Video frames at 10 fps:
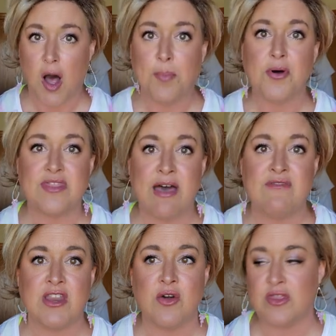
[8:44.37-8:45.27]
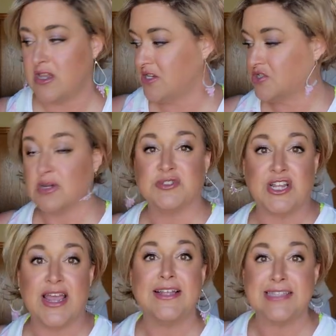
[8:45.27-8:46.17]
I'll put that video in the
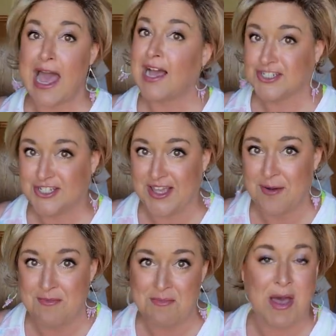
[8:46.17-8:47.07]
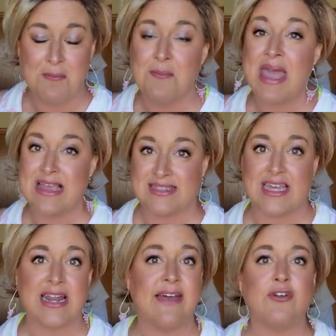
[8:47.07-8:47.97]
description. It's actually
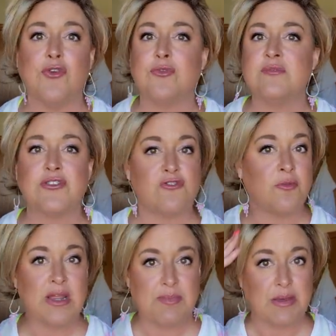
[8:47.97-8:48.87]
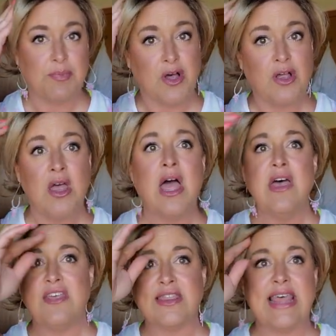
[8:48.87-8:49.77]
amazing. And I've heard from so many people
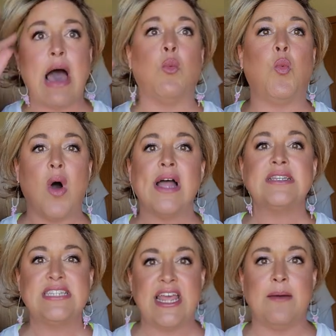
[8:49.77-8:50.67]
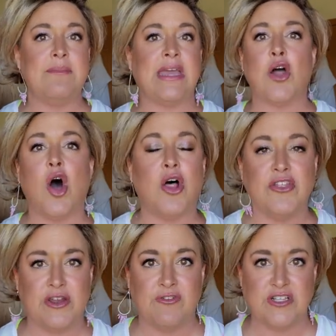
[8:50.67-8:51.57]
that that one tip made all
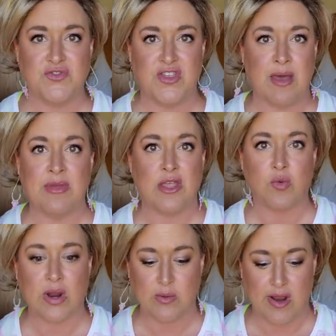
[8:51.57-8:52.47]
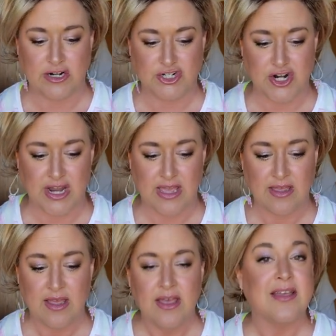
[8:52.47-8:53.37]
the difference for them in their wig wearing
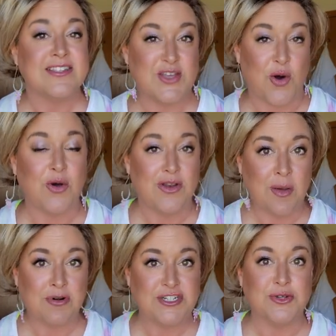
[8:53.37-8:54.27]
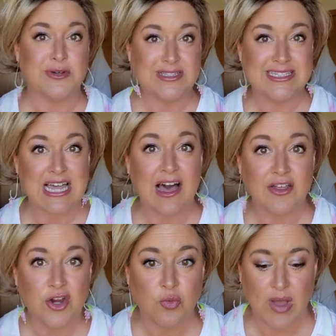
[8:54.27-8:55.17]
journey. So number two,
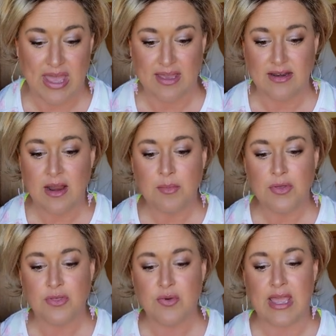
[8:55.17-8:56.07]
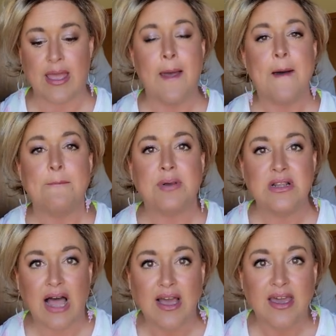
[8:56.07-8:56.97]
style your wig. Number three,
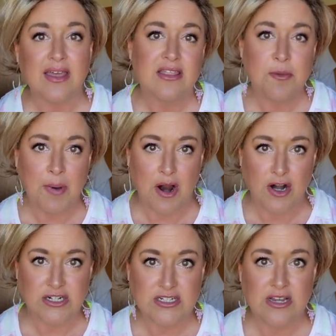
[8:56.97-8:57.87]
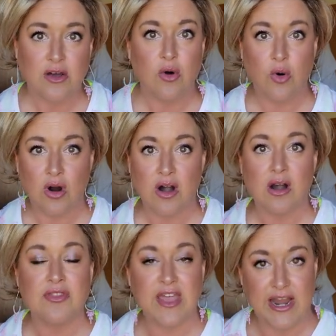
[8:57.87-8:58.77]
pluck the part
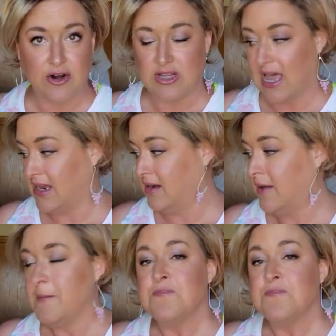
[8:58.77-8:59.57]
or the hairline.